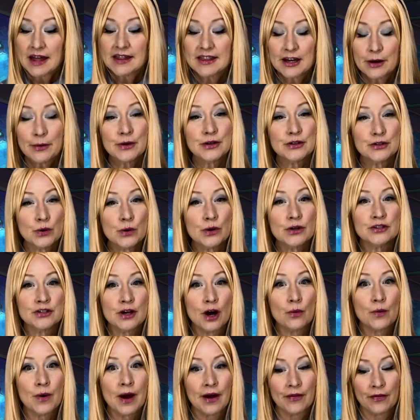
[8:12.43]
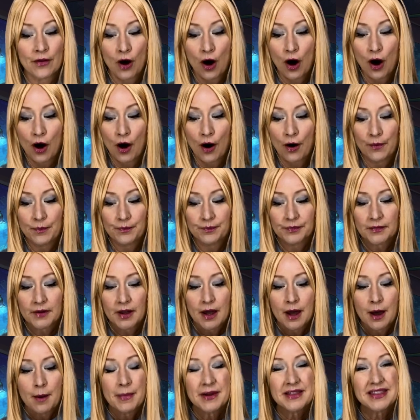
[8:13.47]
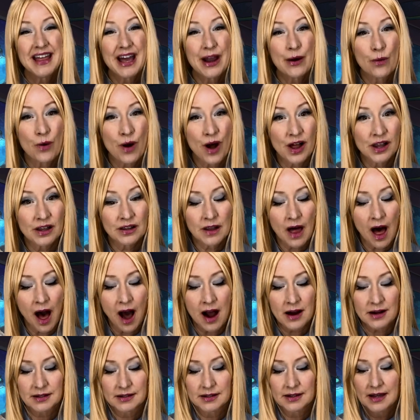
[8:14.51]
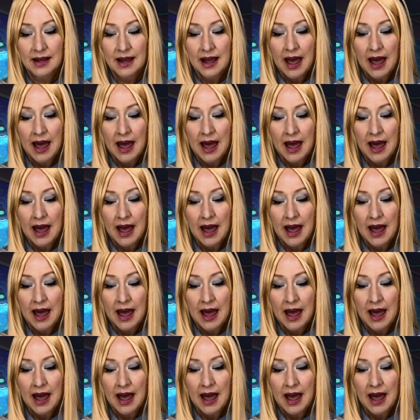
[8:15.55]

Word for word: There were doors all round the hall, but they were all locked.